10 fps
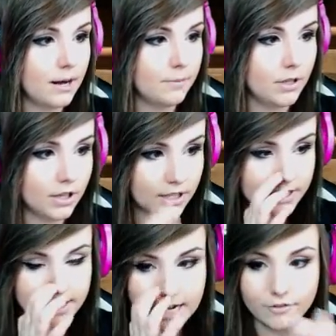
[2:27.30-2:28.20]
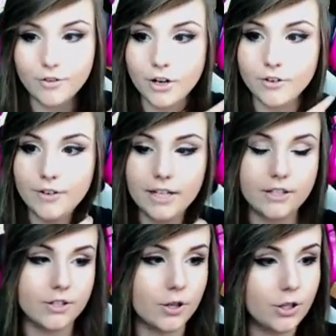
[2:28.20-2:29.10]
You're gonna stand in front of it,
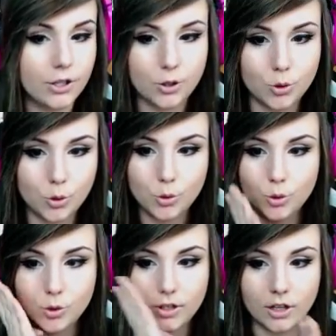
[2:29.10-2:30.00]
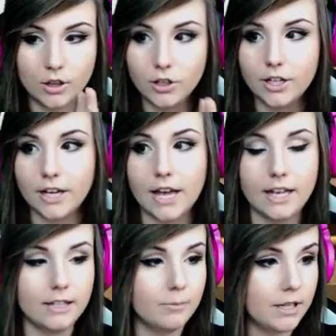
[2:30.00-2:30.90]
so you look
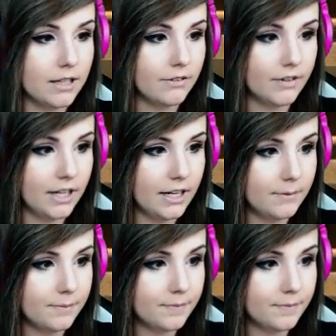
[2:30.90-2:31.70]
at the middle of it.